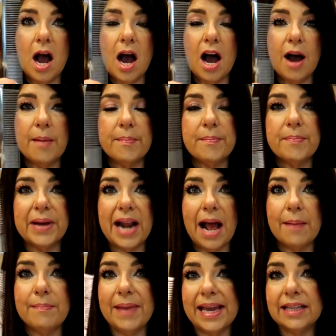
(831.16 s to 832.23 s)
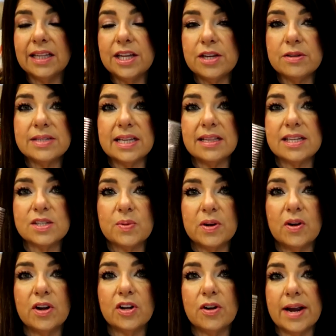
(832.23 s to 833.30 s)
um, but I'm mainly using this
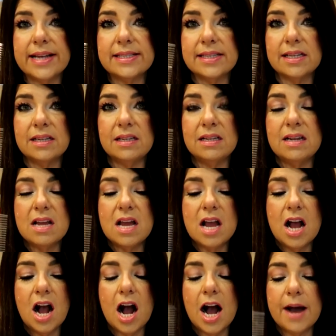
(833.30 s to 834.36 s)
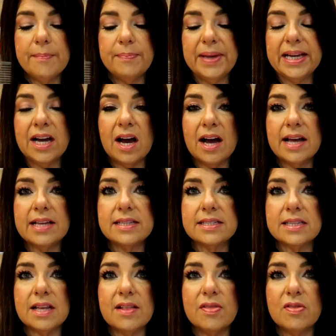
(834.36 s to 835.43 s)
one on Gracyn
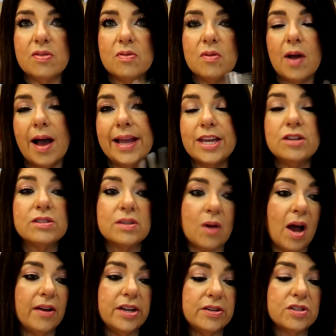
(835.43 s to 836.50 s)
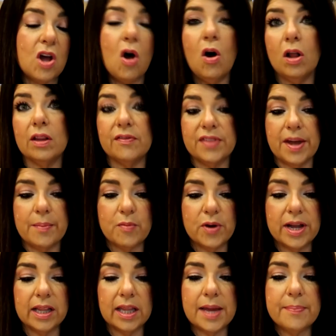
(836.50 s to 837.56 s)
because I use, I use all of them
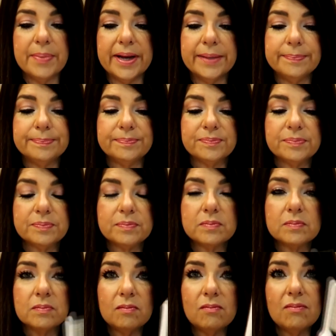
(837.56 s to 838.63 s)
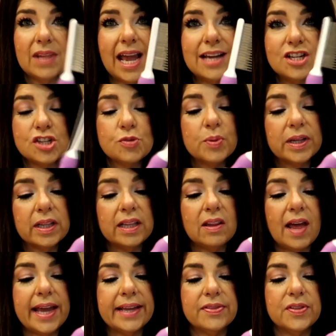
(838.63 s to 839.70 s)
really, but I just really
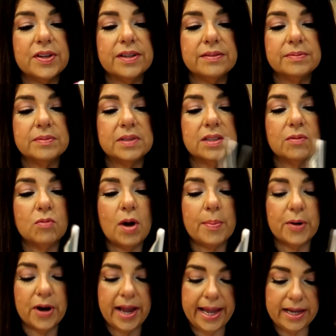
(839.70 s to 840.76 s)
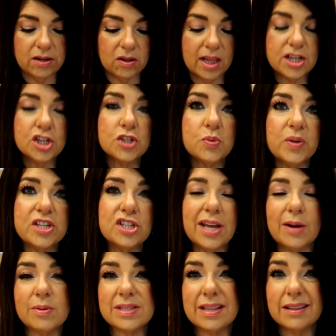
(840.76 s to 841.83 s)
like the, the rubber handle. I just wish
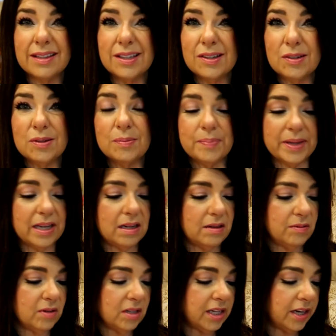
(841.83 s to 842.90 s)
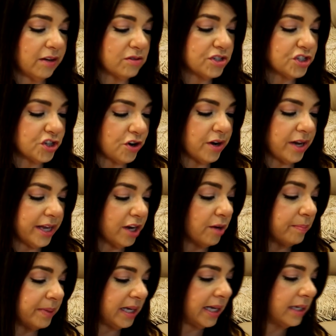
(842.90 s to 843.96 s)
that it was a little bit, you know,
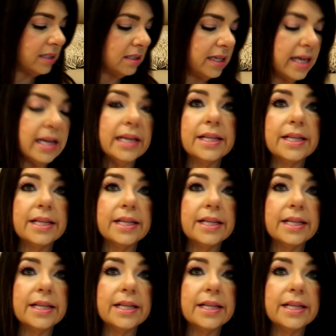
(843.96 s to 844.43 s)
sturdier, but it